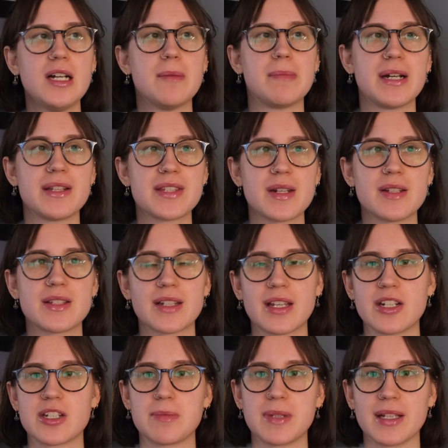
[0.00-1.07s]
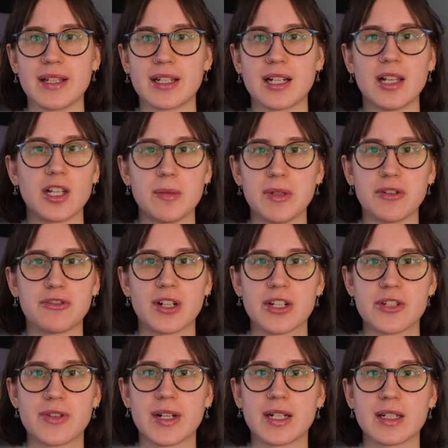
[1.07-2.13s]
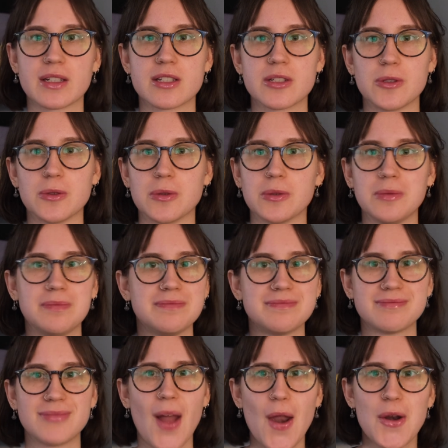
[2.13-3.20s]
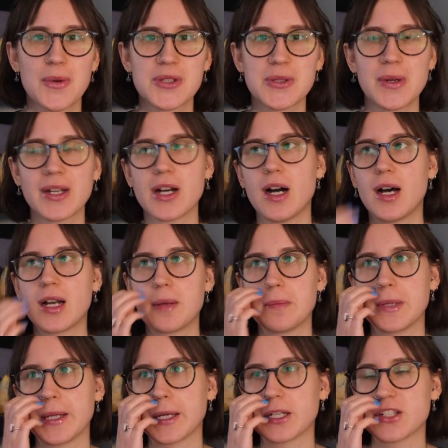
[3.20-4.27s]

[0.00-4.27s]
but sometimes it can just be like a little bit frustrating to not know what's going on and be like,